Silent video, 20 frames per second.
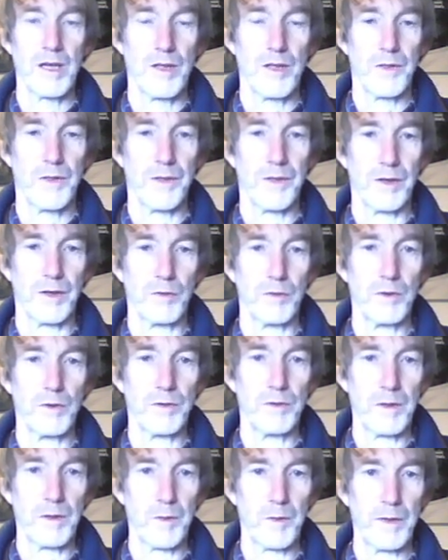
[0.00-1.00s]
So we would
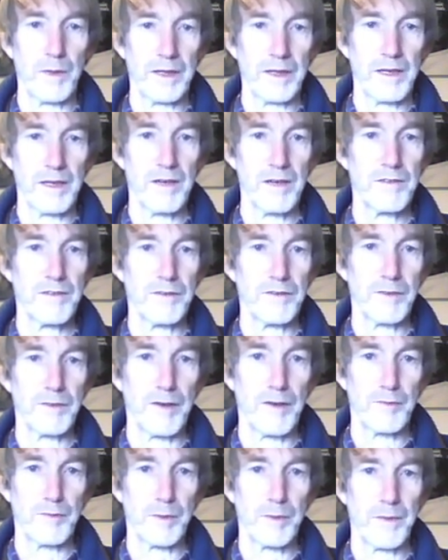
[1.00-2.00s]
expect
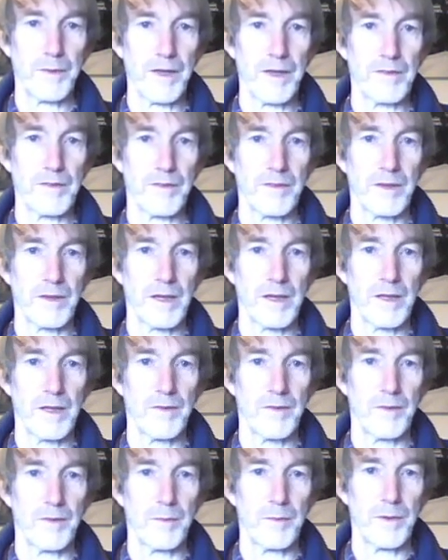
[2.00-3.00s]
95%
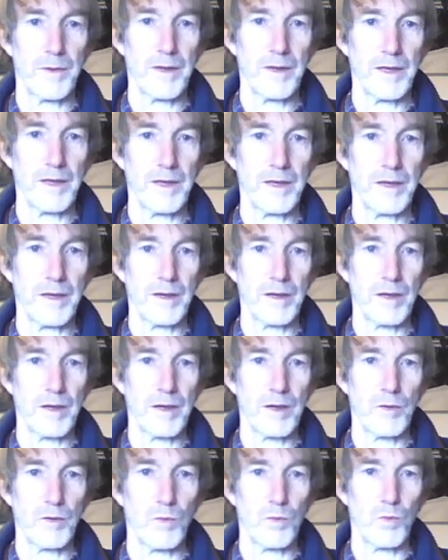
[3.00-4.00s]
to be
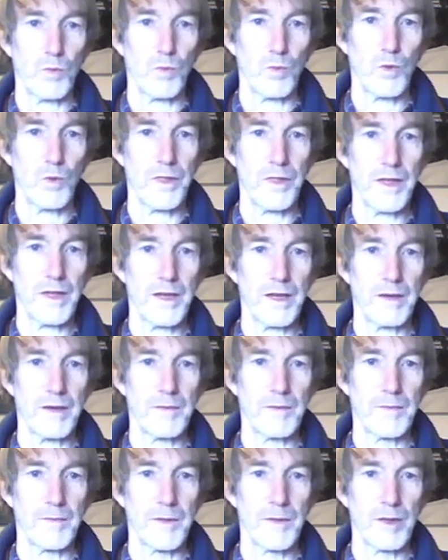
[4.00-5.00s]
within
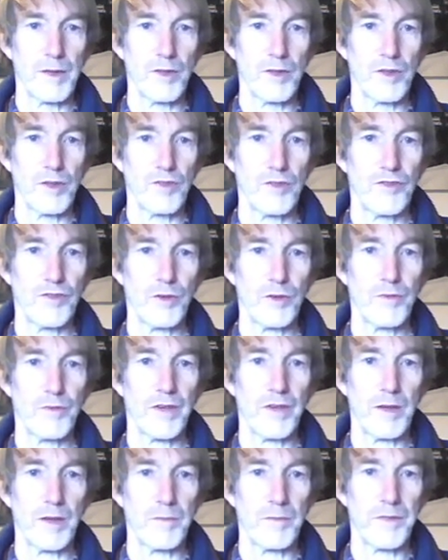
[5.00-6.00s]
2
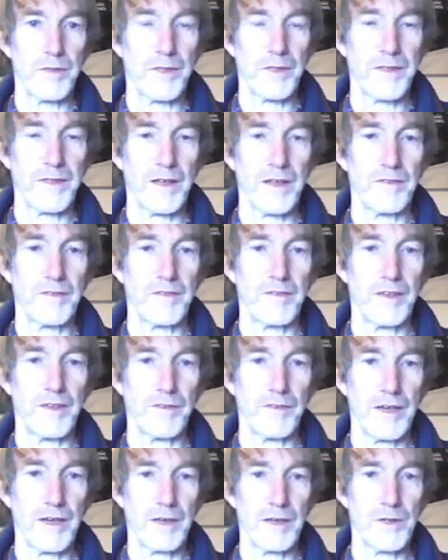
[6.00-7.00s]
times the standard
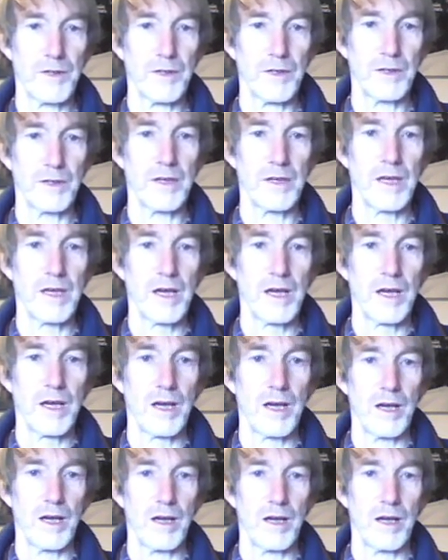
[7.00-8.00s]
deviation
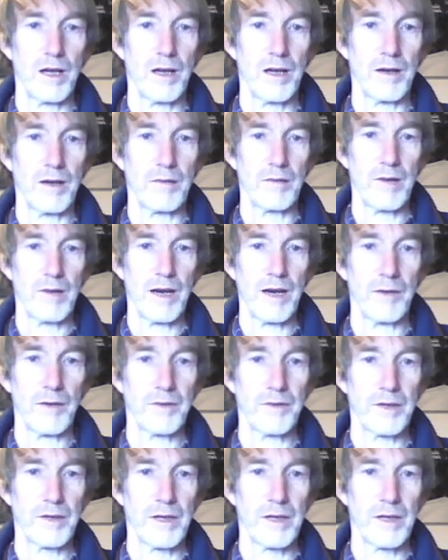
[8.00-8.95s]
around